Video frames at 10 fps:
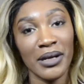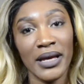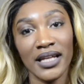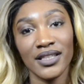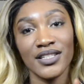going to
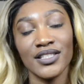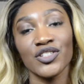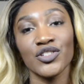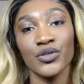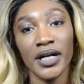make this
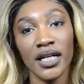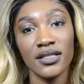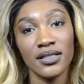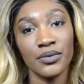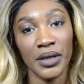short
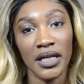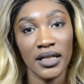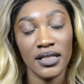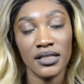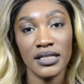and
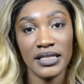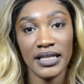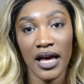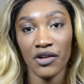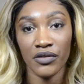sweet. This is
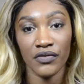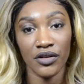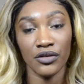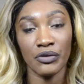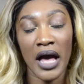not a
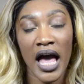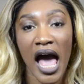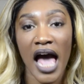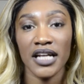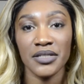review.
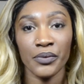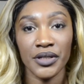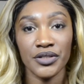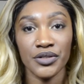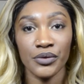I just
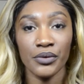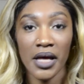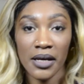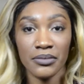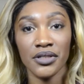want to
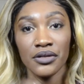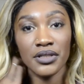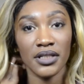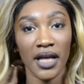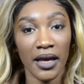come to you
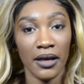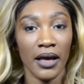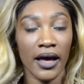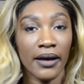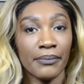today
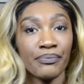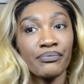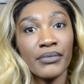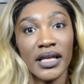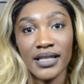
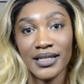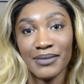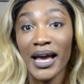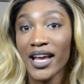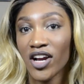because um, I did
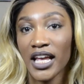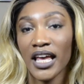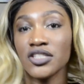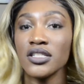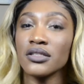my hair
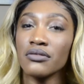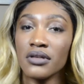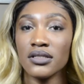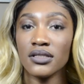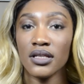again just so you
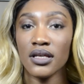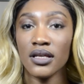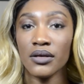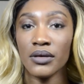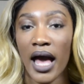can
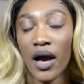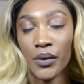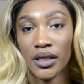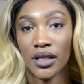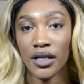see how
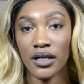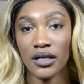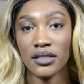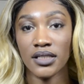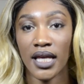it
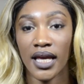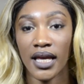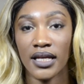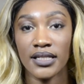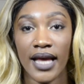looks
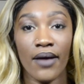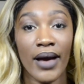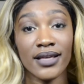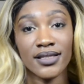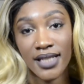and how
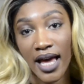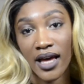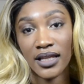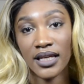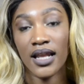I
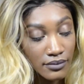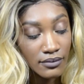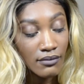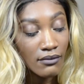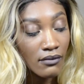style it
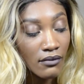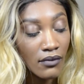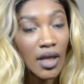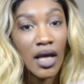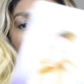
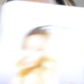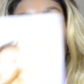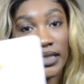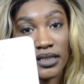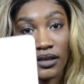when
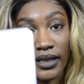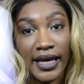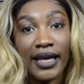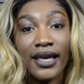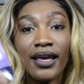it doesn't look
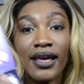like